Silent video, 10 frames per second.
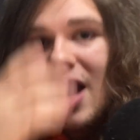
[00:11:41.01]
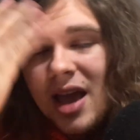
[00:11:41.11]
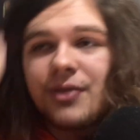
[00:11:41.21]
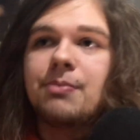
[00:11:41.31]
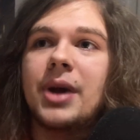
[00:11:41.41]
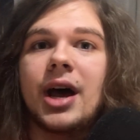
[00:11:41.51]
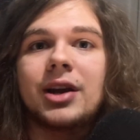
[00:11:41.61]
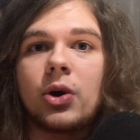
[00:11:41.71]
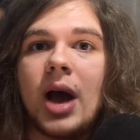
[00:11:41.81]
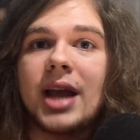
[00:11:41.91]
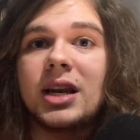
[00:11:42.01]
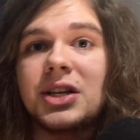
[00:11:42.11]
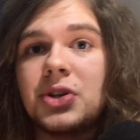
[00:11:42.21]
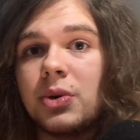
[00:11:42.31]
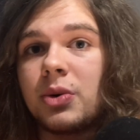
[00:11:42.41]
If Monado had an
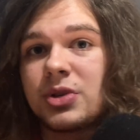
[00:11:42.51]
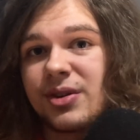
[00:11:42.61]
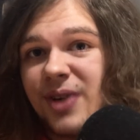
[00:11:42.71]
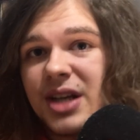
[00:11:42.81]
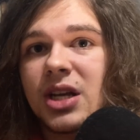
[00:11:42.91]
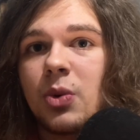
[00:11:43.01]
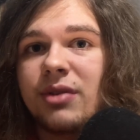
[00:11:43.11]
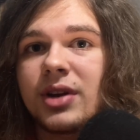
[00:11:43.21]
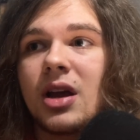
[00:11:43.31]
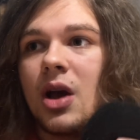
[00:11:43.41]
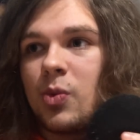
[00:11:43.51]
issue that was affecting WiVRn,